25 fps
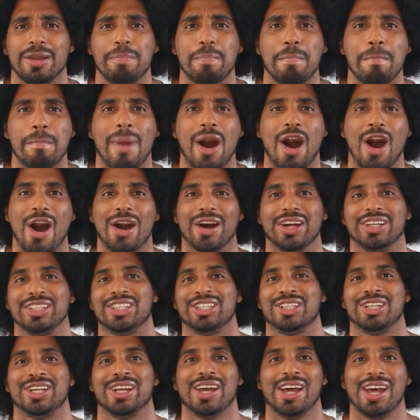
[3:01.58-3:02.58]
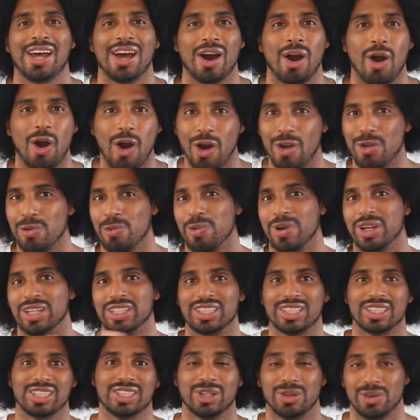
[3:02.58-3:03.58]
March onwards
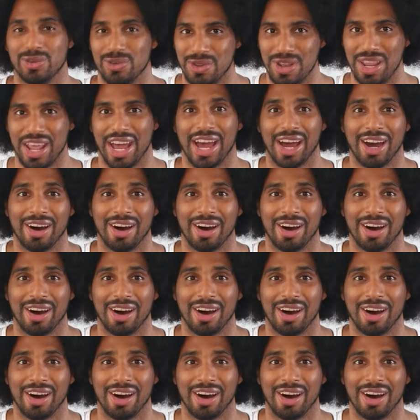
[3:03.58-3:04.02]
till now,